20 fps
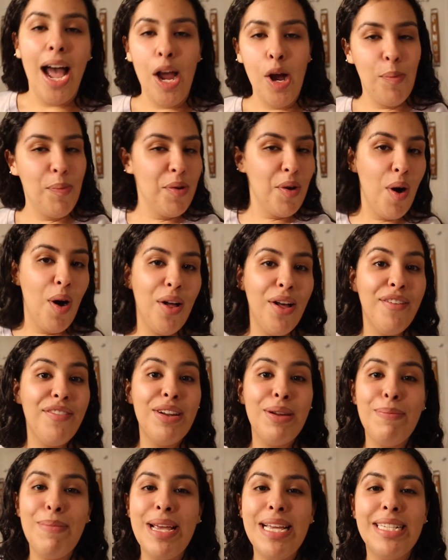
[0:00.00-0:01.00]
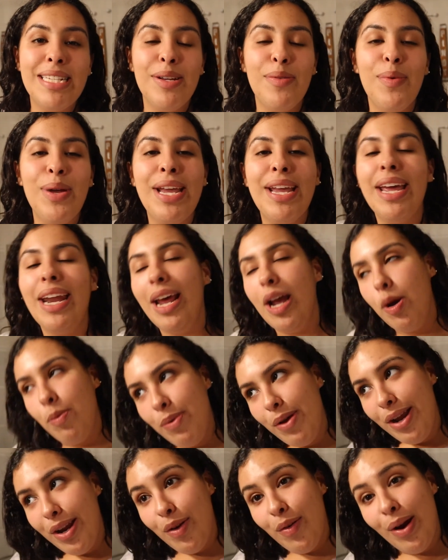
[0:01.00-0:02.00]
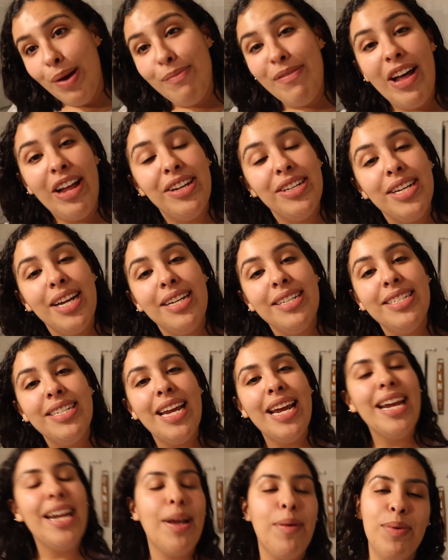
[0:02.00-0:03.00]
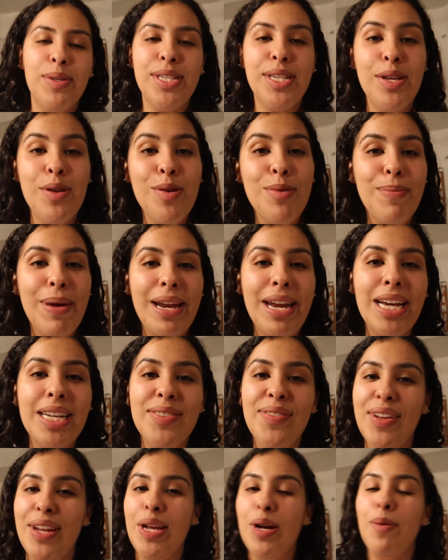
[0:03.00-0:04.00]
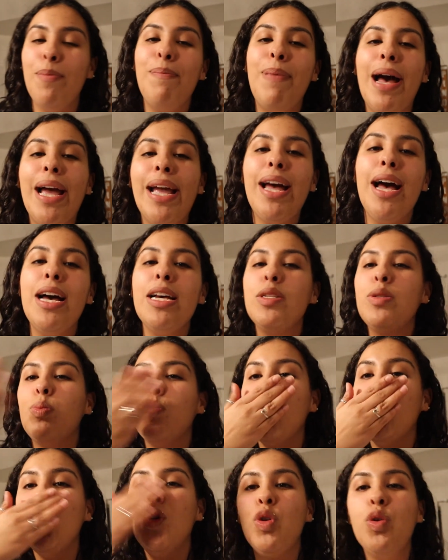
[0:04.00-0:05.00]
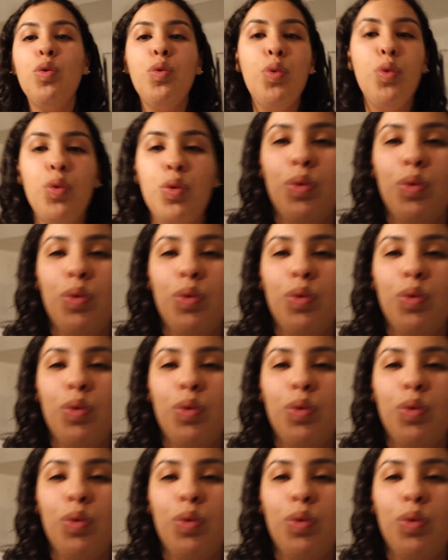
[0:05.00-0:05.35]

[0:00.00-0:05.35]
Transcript: I hope you all have an amazing week and I hope you had a great Valentine's Day, and I will see you in my next video. Bye guys.